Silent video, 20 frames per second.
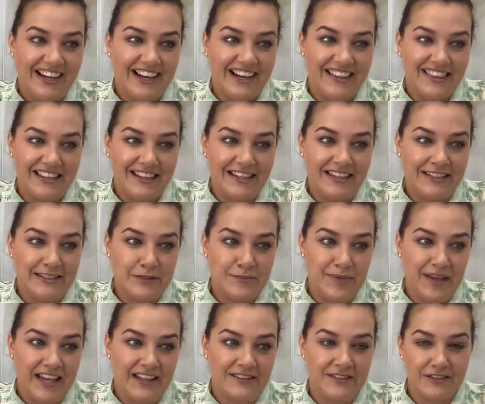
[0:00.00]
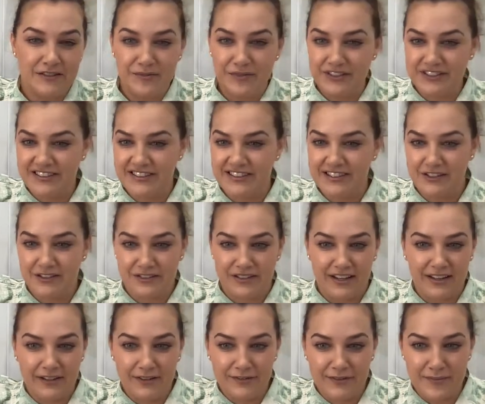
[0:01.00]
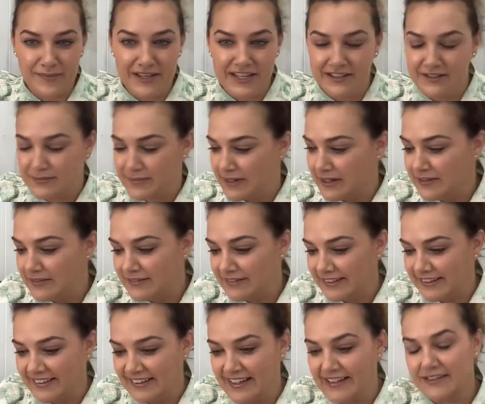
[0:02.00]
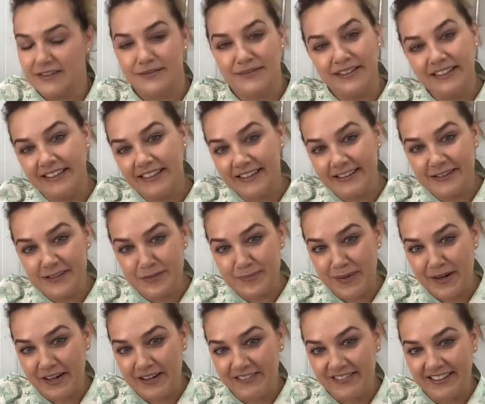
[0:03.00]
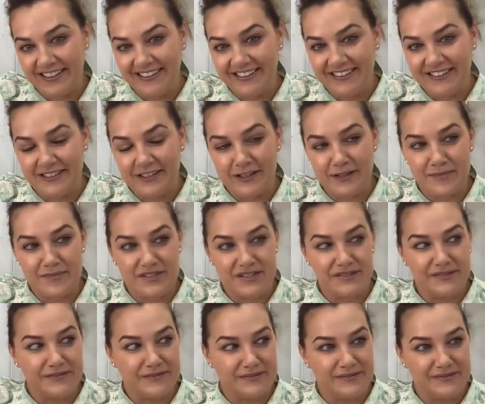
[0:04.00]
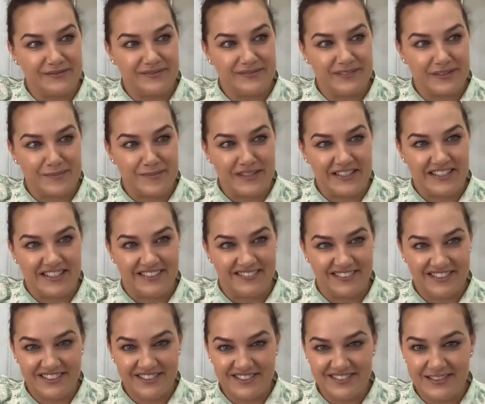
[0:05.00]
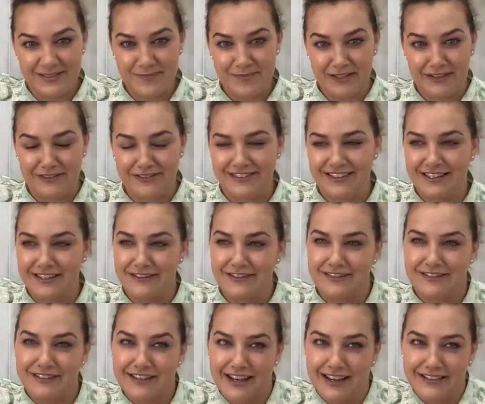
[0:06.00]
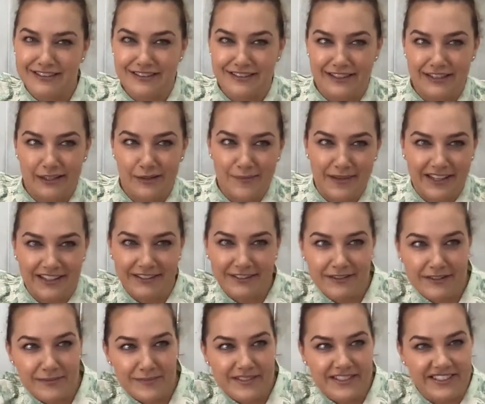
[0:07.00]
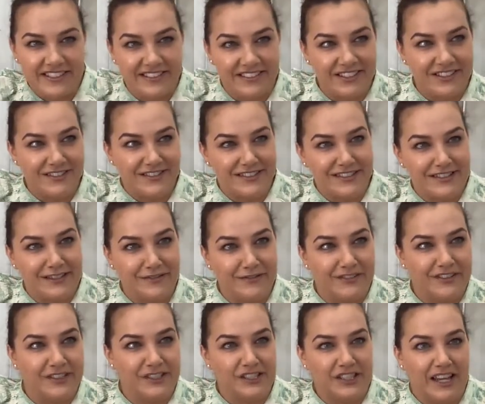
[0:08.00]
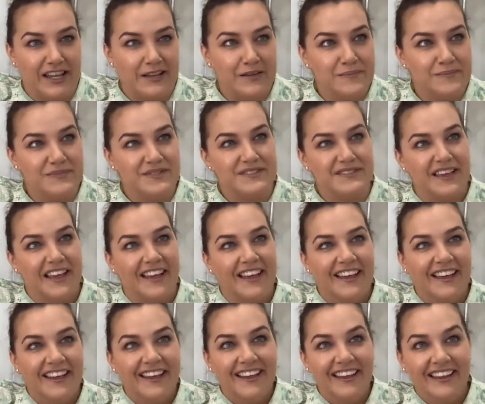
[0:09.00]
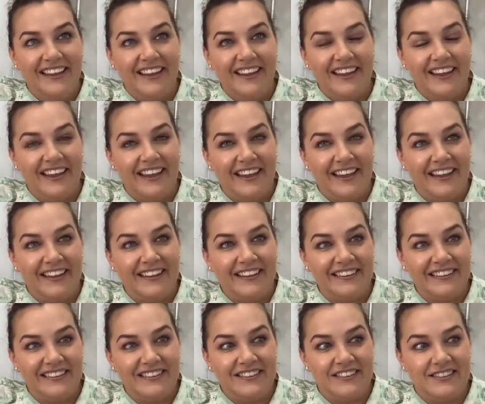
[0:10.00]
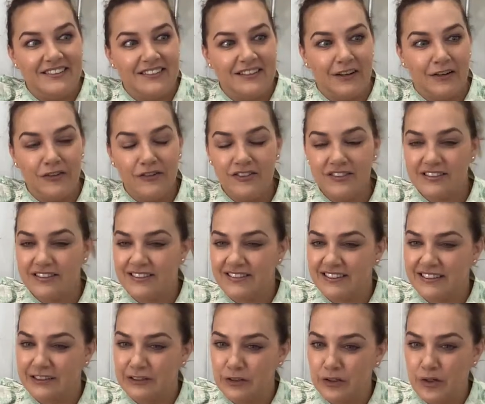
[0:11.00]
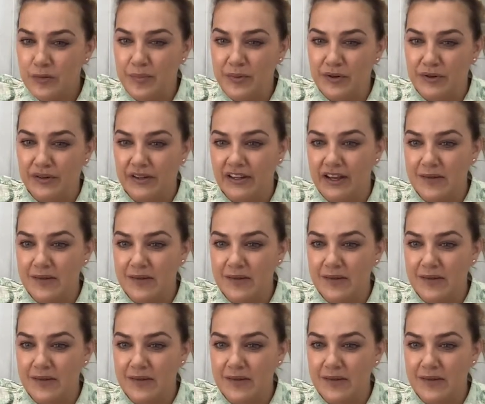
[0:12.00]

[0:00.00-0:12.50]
I think it depends on what's in the trunk for me as well. Like, that's really inspiring in terms of the materials, because then you start to think about those materials in different shapes. And also the lookbook.